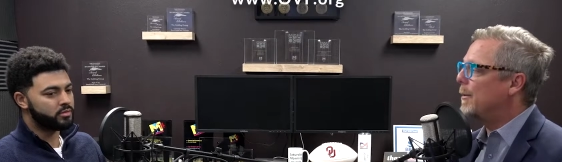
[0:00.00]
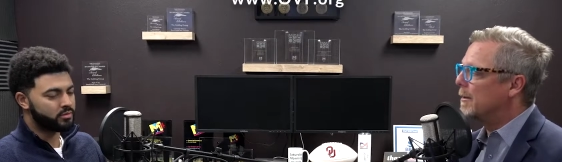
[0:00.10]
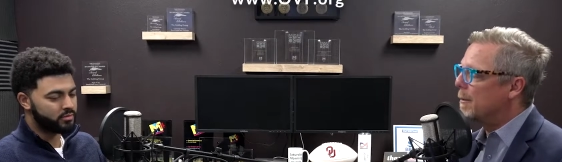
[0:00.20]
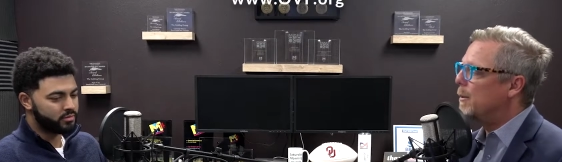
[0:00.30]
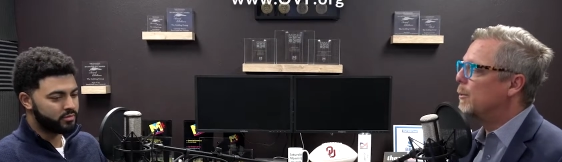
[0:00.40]
Speaker 1: and
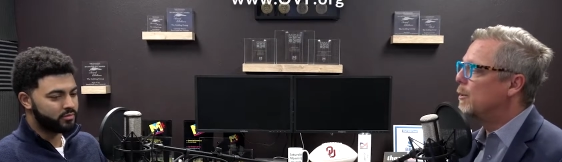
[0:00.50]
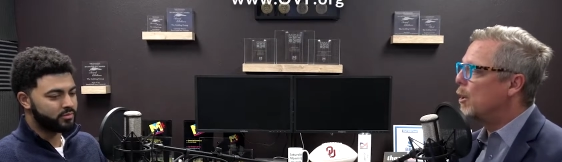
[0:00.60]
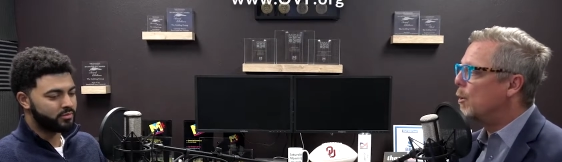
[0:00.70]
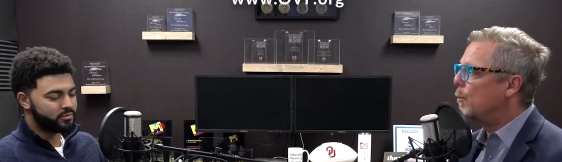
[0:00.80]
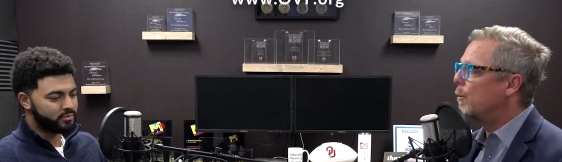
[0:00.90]
let people
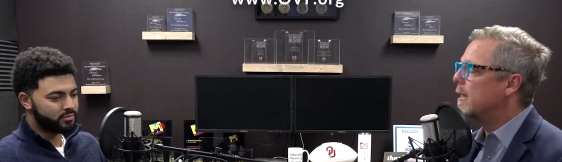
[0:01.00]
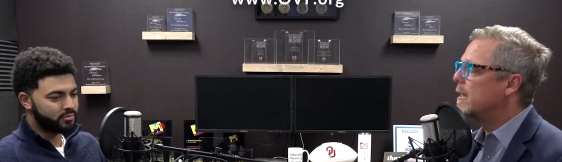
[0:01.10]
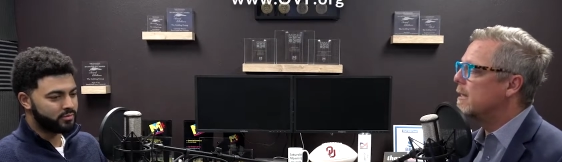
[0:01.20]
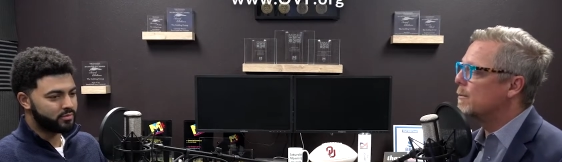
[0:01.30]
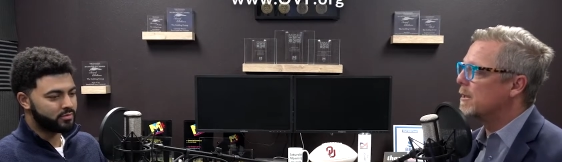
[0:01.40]
know what it
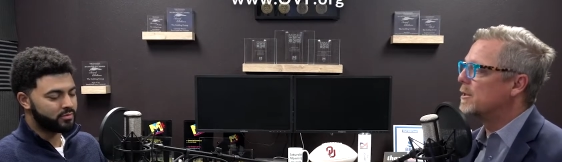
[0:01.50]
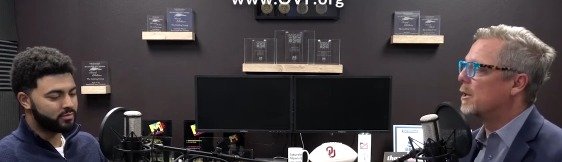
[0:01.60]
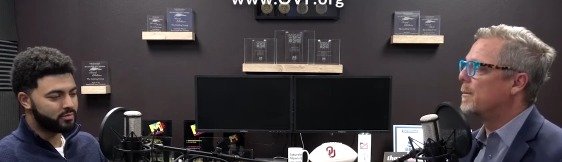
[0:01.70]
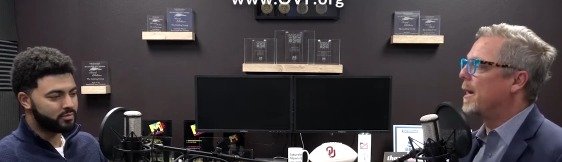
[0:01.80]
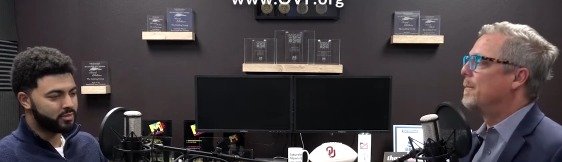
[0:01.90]
is, what it's
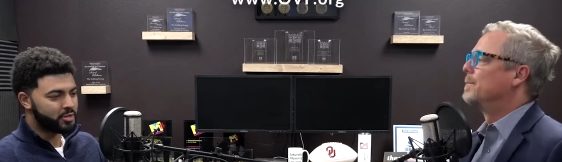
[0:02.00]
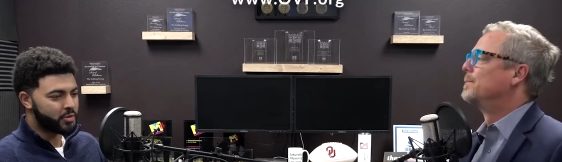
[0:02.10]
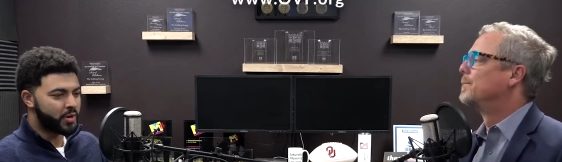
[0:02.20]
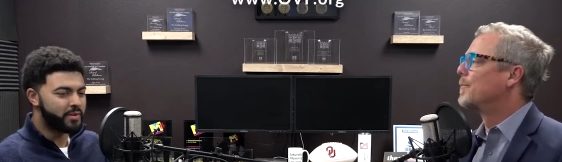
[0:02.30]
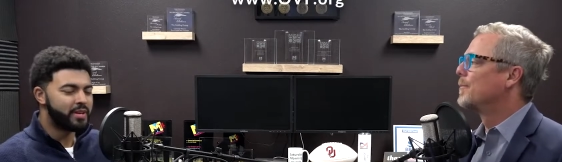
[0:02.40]
all about.
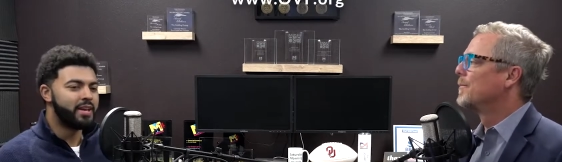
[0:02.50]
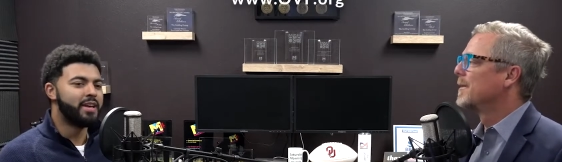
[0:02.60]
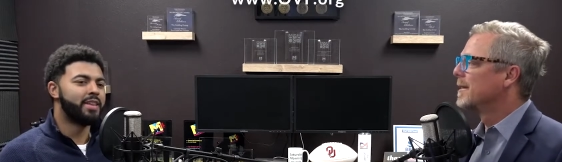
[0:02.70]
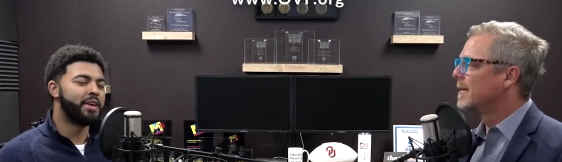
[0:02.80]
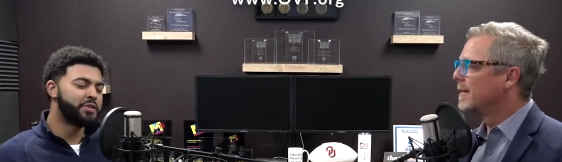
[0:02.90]
Speaker 2: Great.
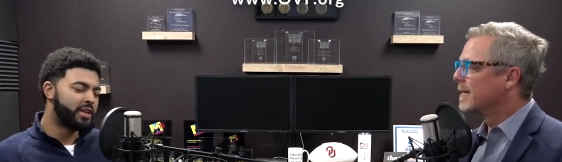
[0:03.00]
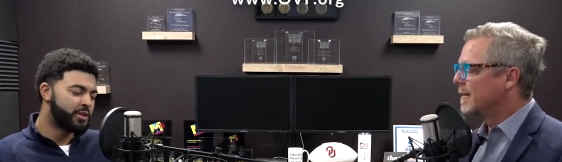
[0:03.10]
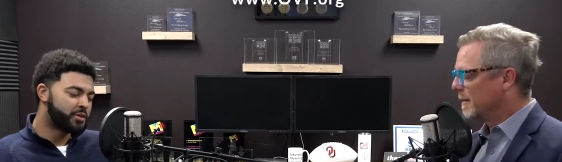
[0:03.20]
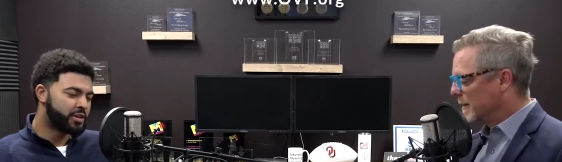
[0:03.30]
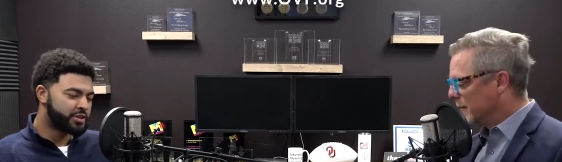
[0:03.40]
Thanks for that
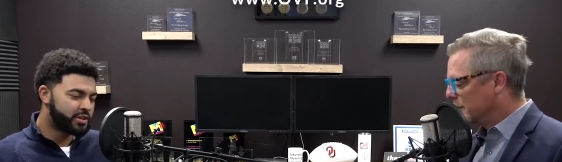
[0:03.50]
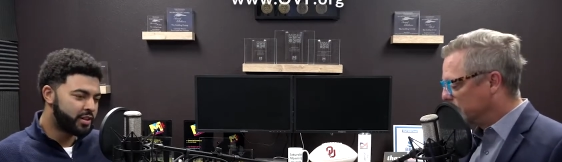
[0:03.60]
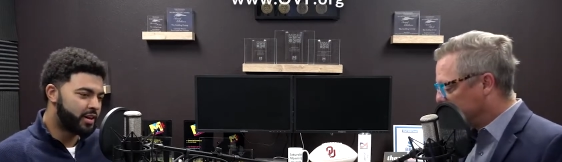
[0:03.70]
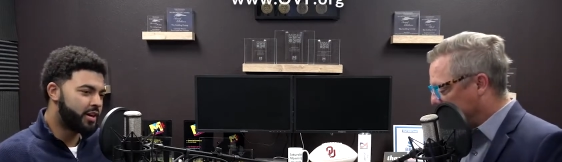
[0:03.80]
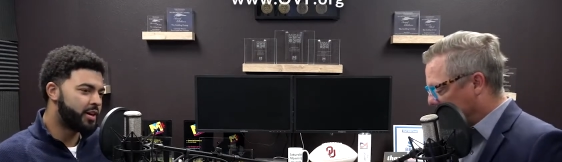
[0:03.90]

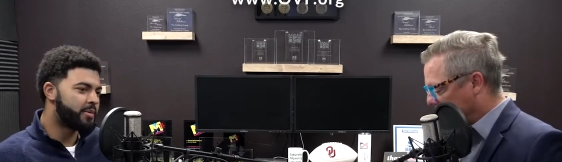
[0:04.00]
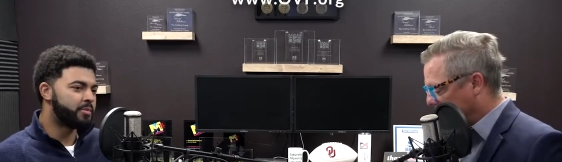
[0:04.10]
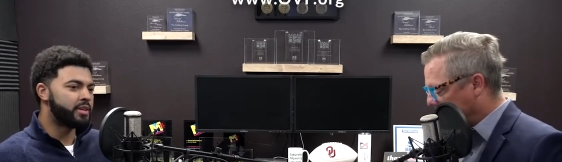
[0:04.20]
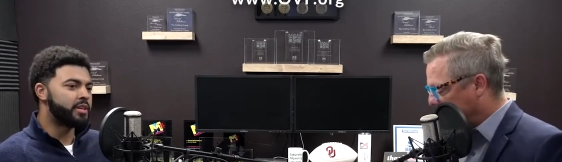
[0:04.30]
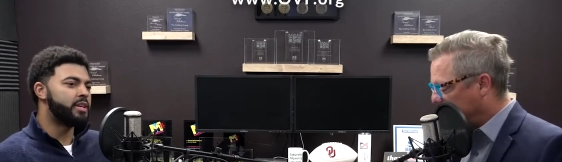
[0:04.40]
introduction.
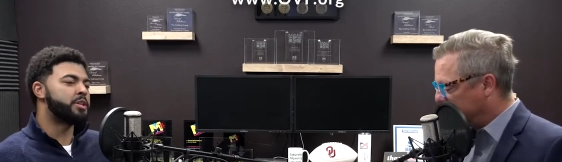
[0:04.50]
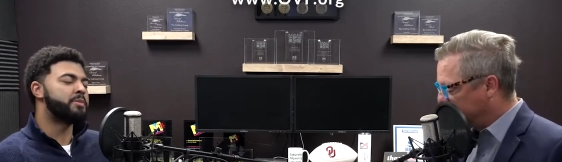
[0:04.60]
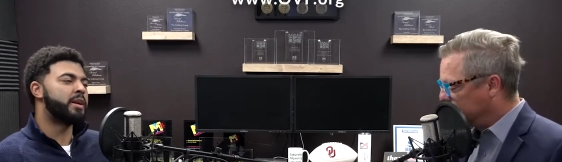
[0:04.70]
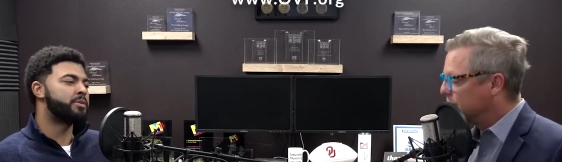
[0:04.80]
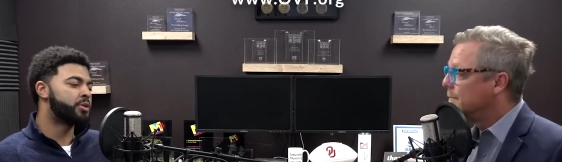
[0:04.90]
Yes,
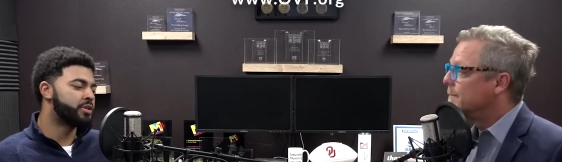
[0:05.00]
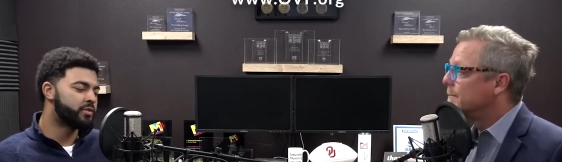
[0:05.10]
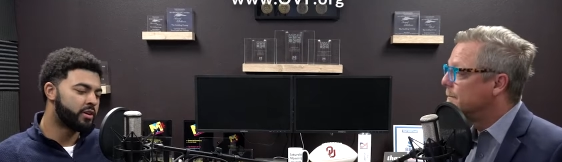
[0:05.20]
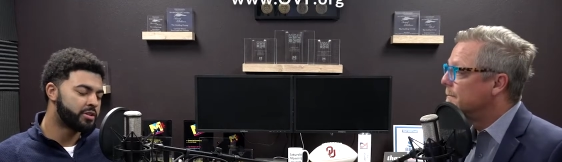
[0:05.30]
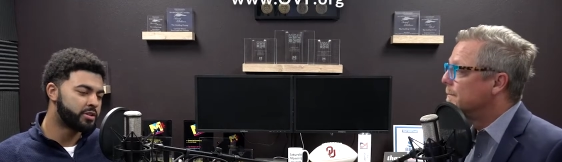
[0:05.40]
my name is Chris
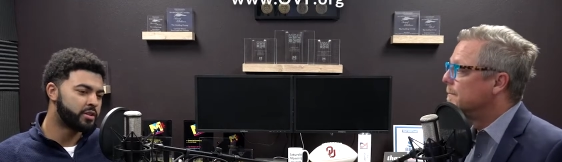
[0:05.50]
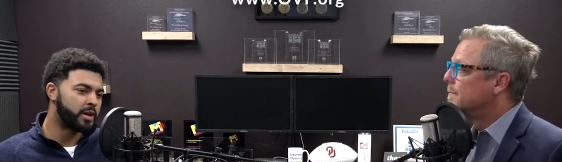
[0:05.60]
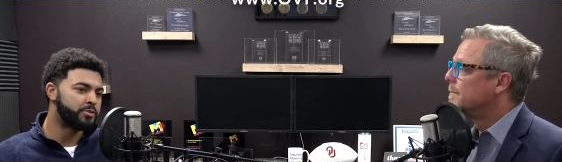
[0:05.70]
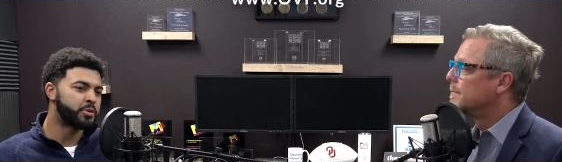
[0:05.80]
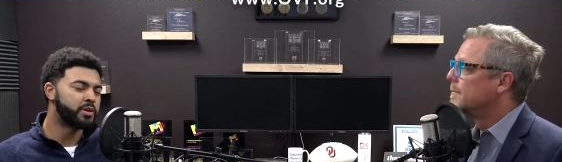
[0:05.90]
Foster.
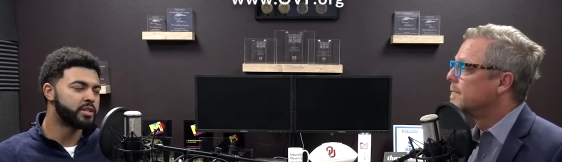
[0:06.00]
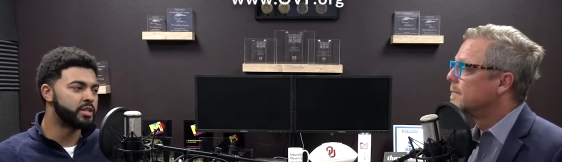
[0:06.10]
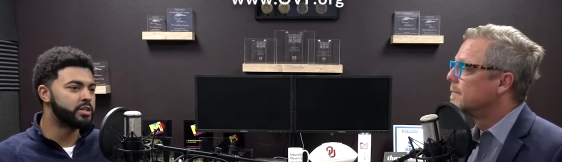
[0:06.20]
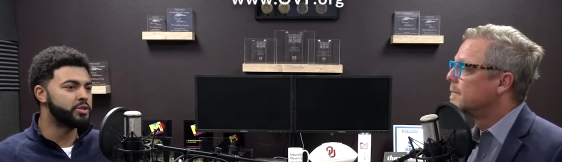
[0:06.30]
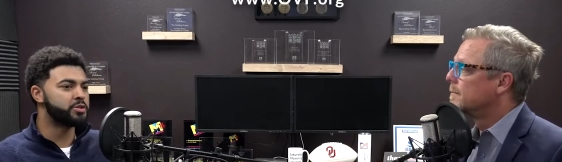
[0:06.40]
I'm
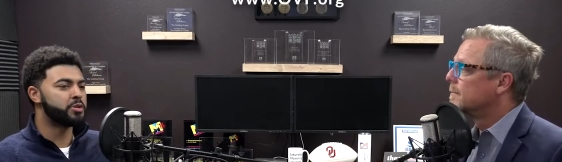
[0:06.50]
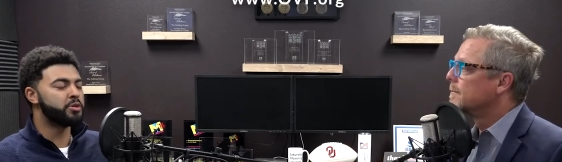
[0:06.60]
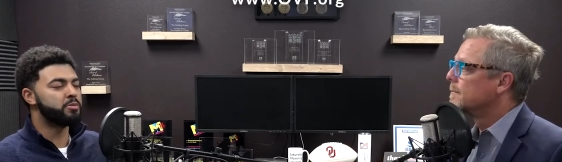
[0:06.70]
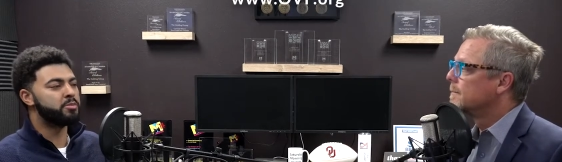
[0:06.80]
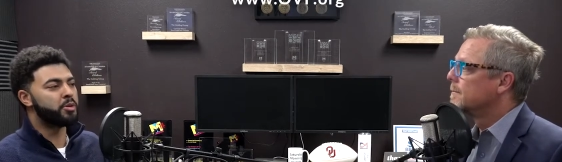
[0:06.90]
26 years
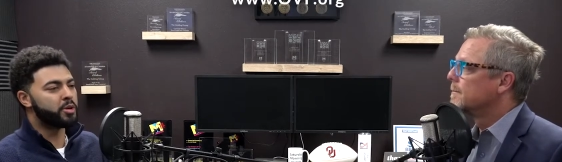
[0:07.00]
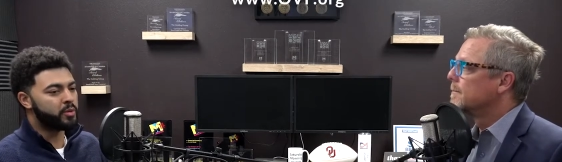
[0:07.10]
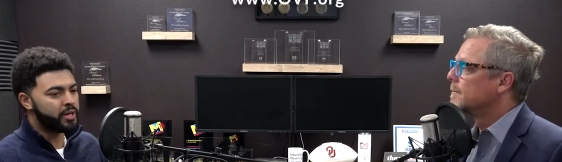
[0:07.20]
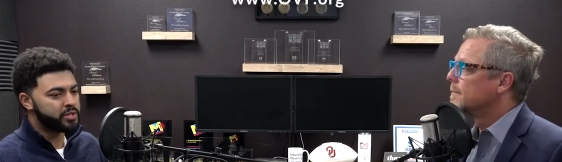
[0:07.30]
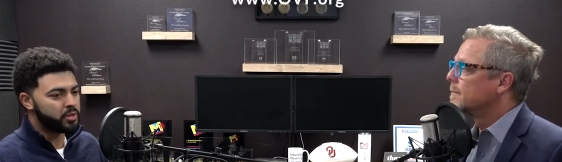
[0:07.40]
old, born and
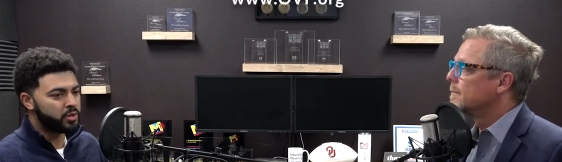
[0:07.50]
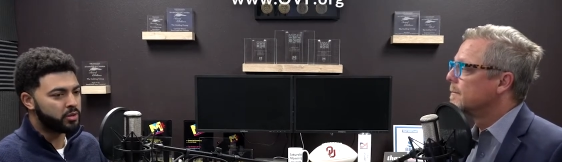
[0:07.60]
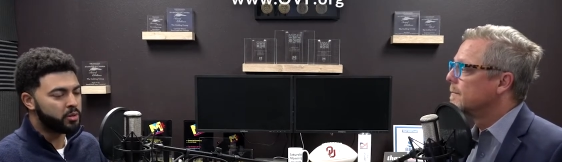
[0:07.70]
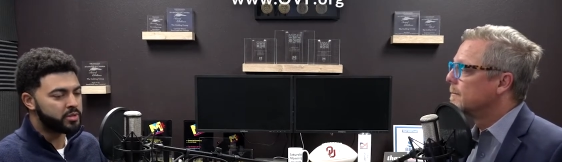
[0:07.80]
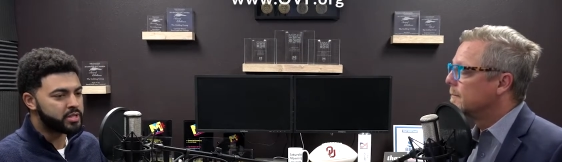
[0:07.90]
raised in Oklahoma